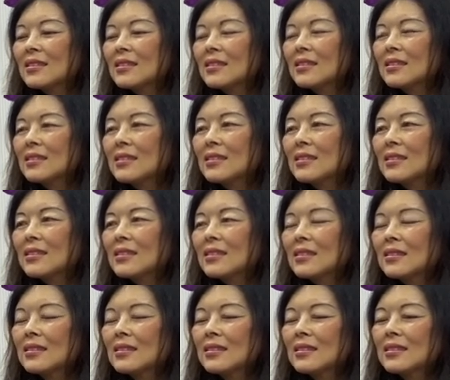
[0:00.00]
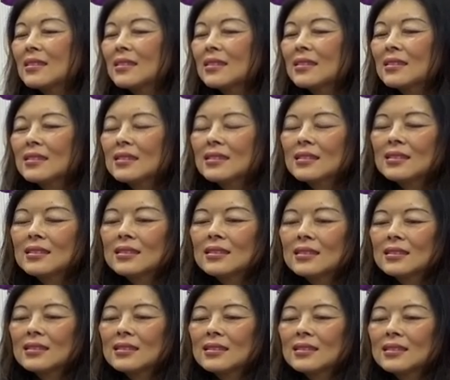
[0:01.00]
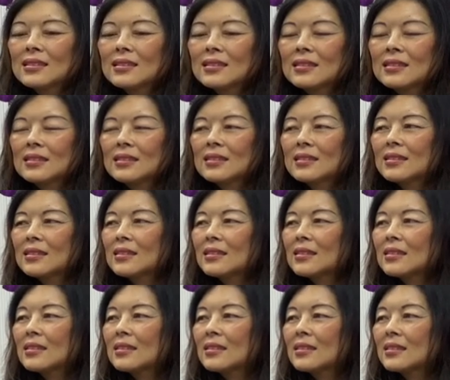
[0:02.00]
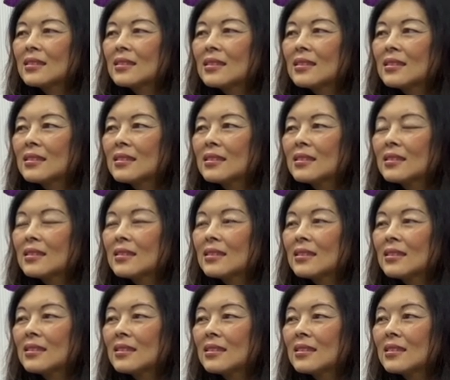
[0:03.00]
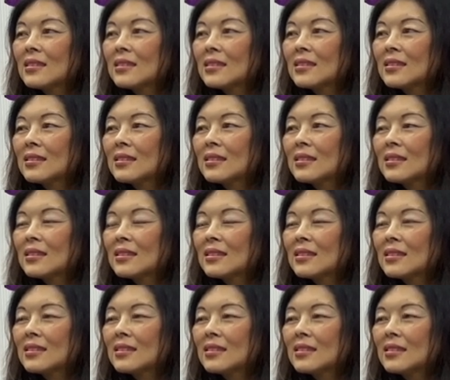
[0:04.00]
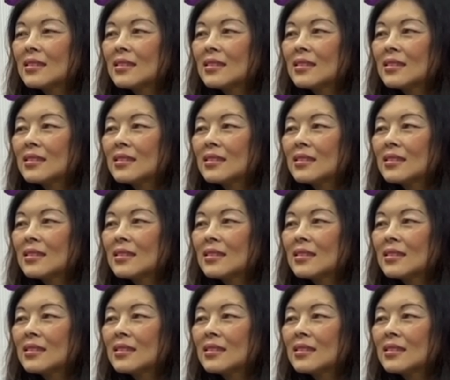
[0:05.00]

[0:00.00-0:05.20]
(silent)